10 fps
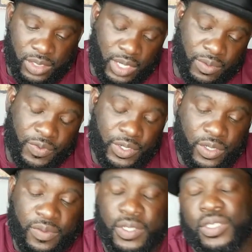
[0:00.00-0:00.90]
Now we're gonna
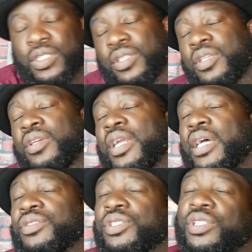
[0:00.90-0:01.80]
go over here to your third
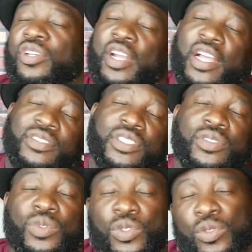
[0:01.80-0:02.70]
house. Your third house is
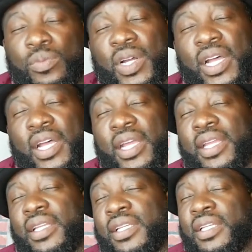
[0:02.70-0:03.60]
ruled
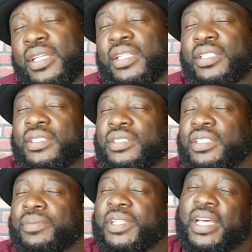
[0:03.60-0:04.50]
by
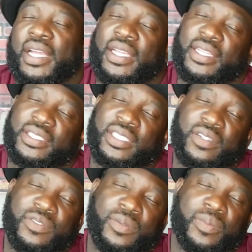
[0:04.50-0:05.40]
Gemini and is
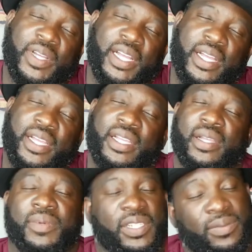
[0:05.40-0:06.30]
governed by.
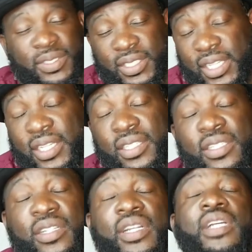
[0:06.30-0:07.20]
Your
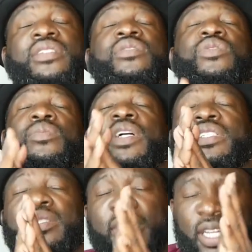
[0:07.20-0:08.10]
third house is ruled by
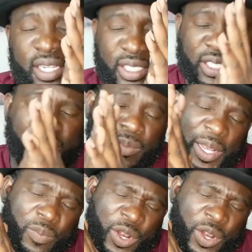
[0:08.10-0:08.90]
Gemini and is governed by